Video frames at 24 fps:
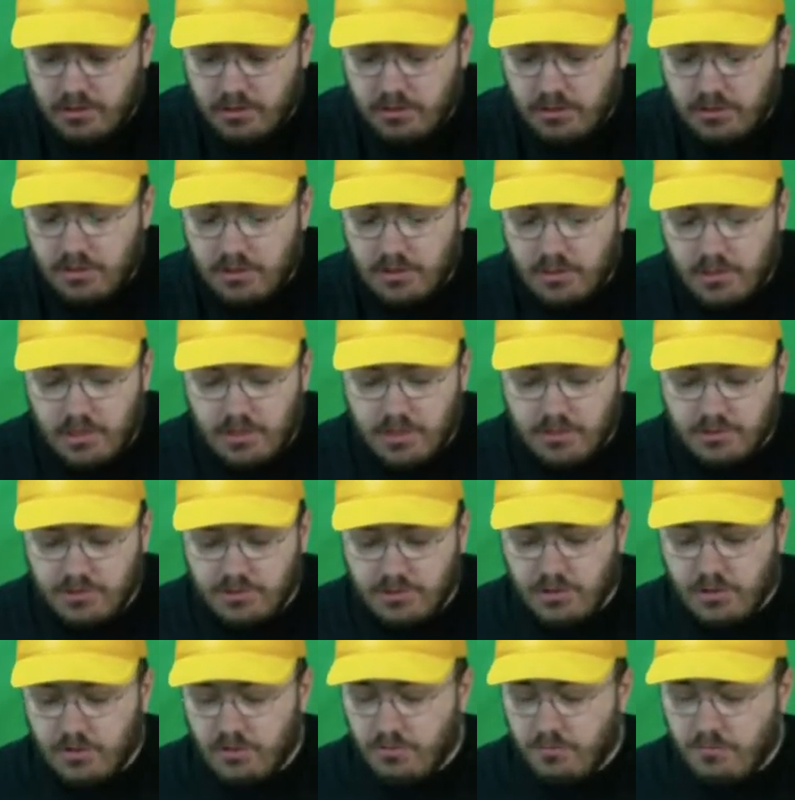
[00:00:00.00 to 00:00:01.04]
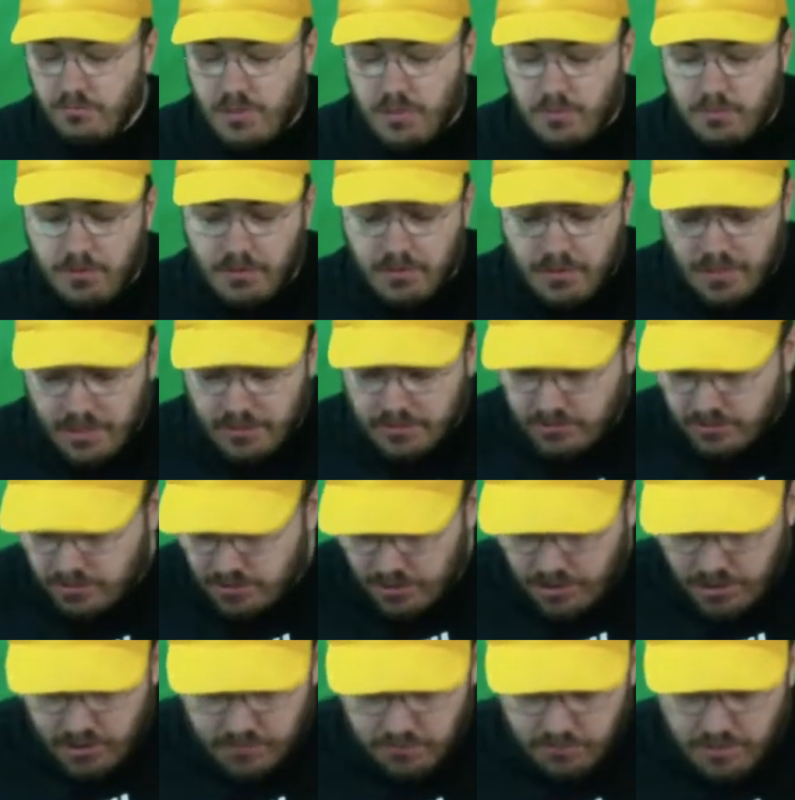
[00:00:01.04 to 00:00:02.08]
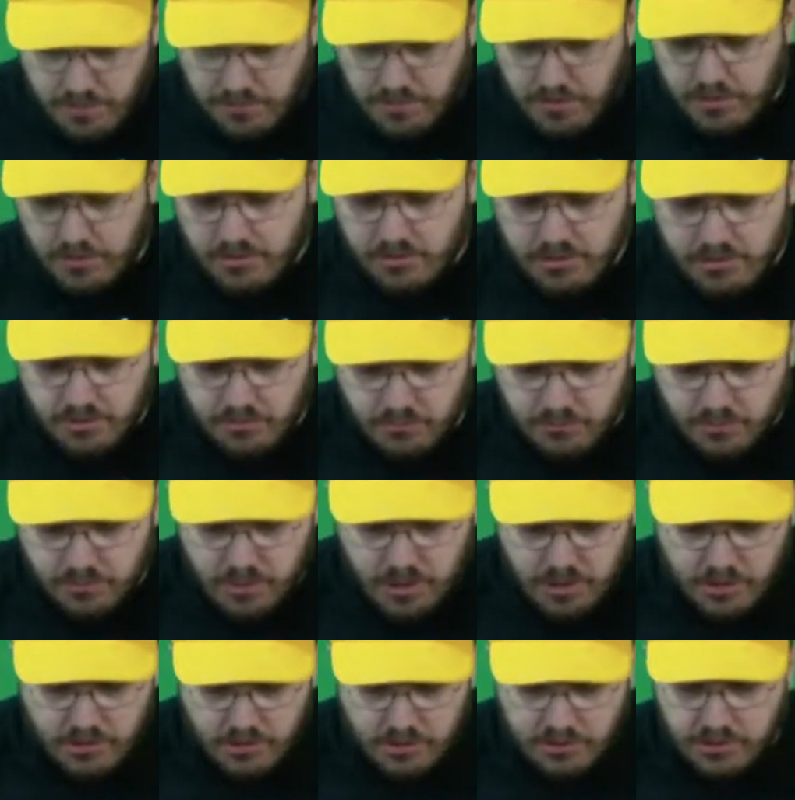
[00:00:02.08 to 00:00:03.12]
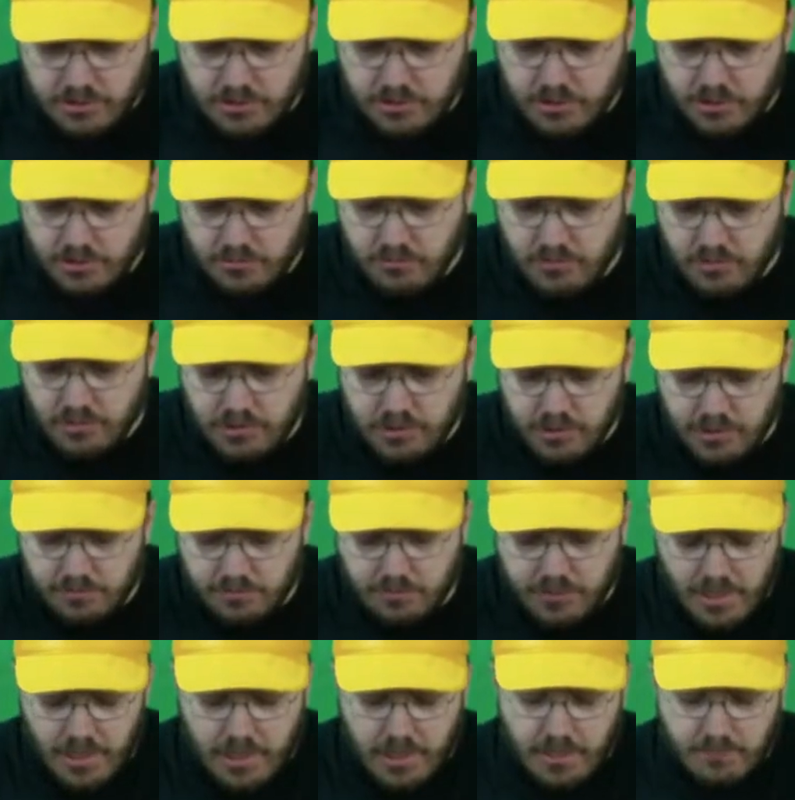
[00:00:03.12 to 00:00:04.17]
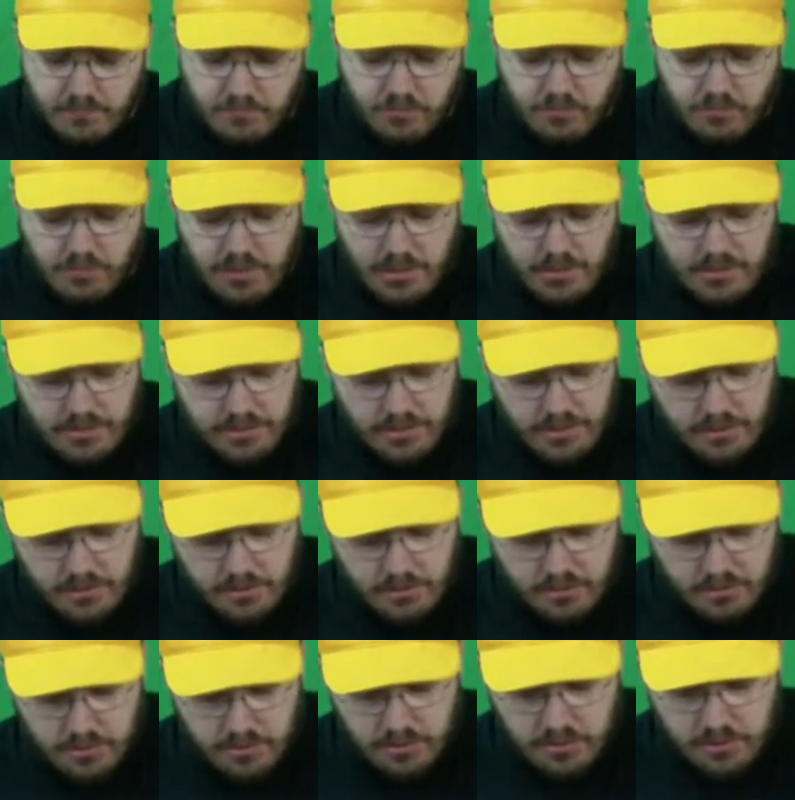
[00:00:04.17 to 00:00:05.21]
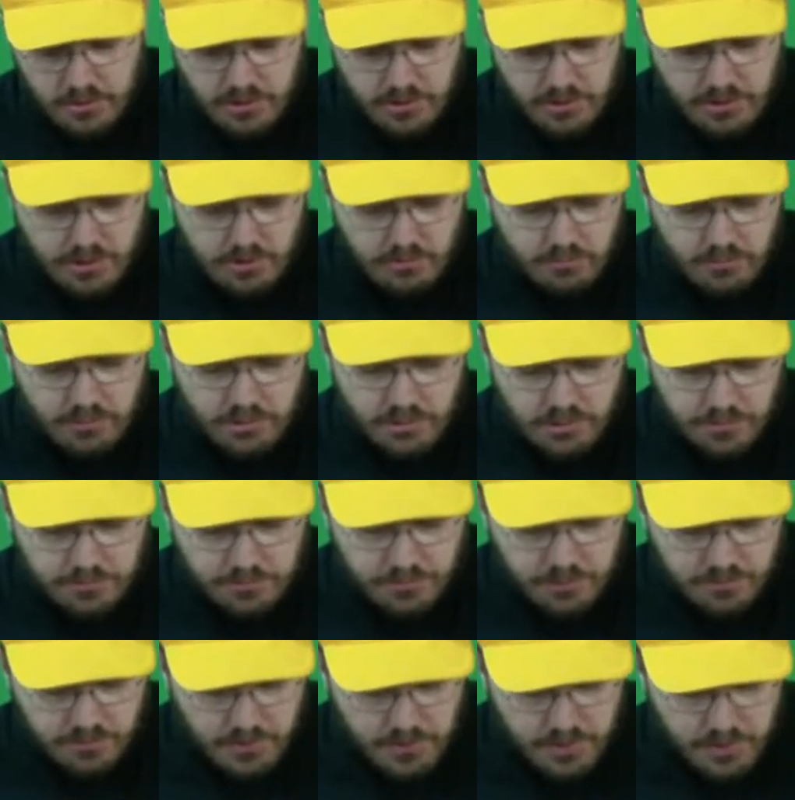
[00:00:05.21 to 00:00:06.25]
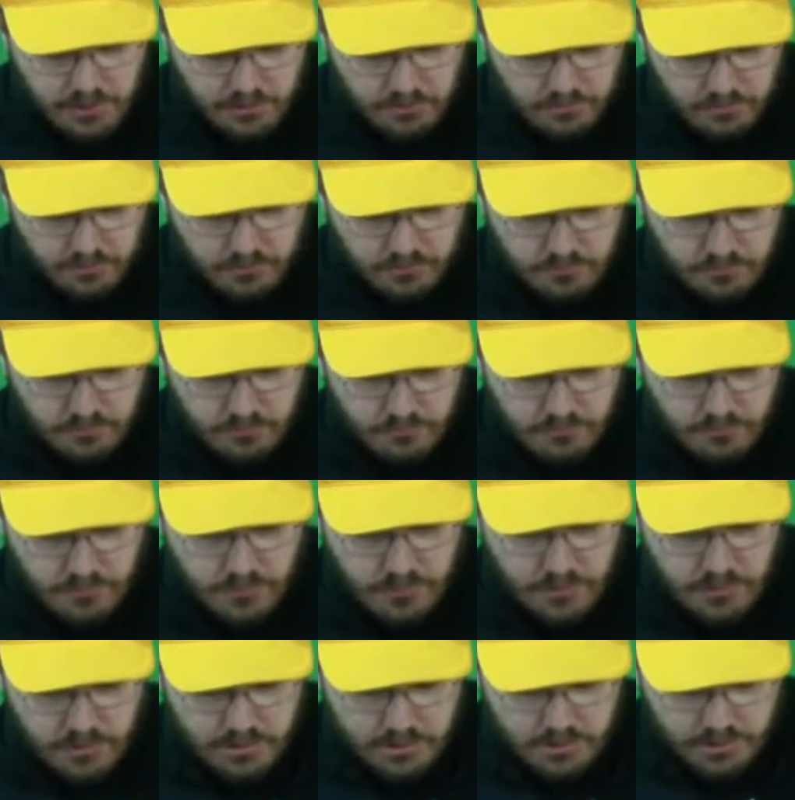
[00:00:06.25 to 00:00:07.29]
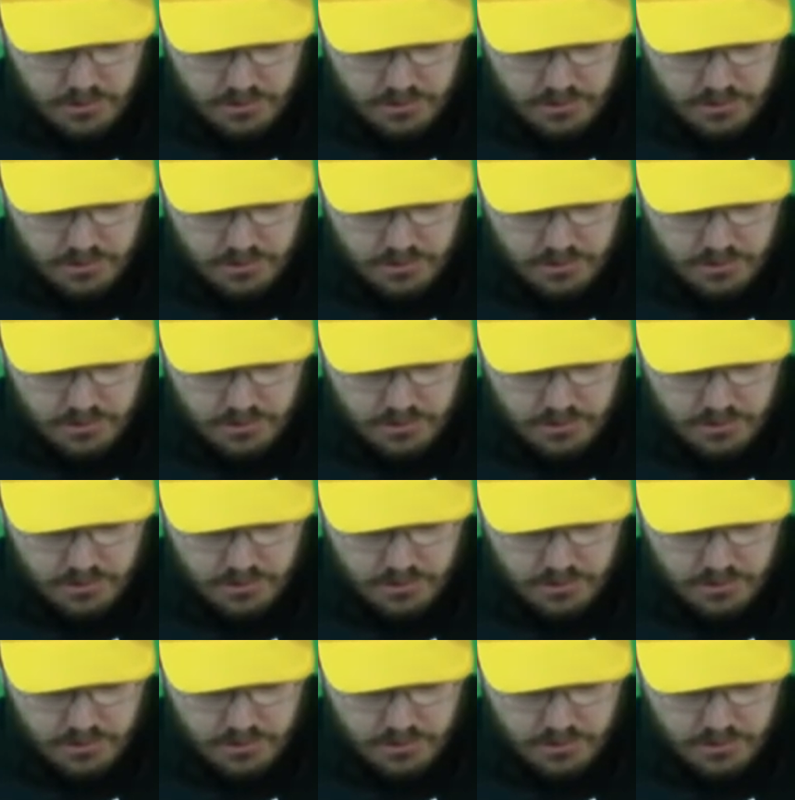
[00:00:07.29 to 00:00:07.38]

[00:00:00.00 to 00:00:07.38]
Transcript: yeah, so maybe that's it. Maybe there's some drugs that were shipped. I have no idea. At least they weren't shipped to me. Just a